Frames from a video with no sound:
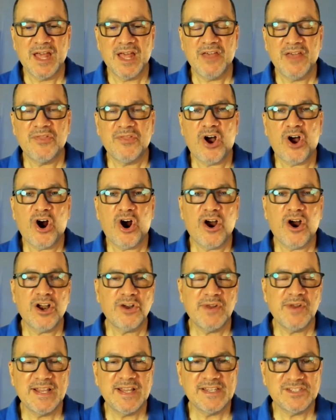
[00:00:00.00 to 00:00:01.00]
the
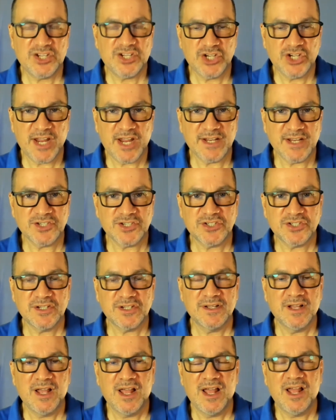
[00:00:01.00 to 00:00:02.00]
harder it is to change.
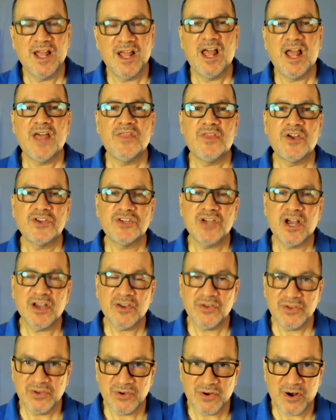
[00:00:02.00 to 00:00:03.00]
The
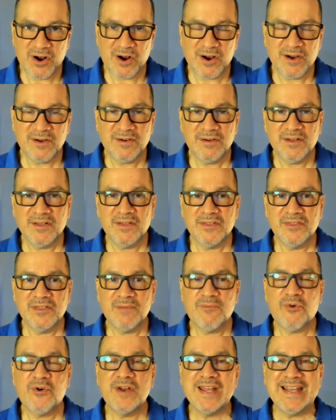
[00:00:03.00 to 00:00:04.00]
younger you are, the
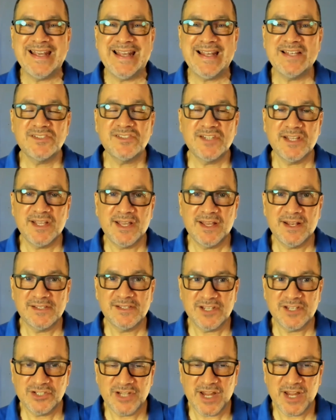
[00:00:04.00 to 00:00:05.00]
more easy it is
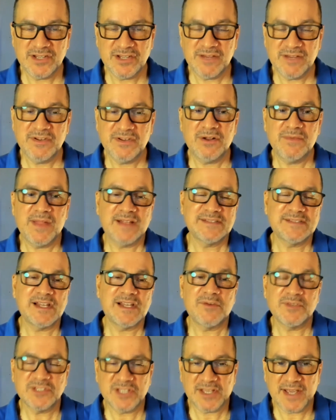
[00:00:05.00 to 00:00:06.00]
to change, even though that's not
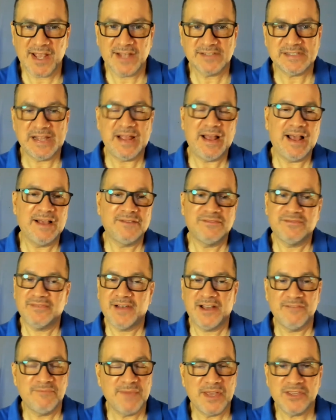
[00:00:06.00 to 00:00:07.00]
always the case.
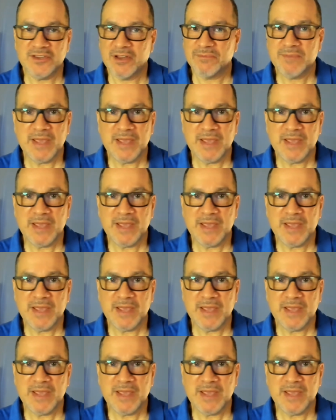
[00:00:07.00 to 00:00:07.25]
I've met young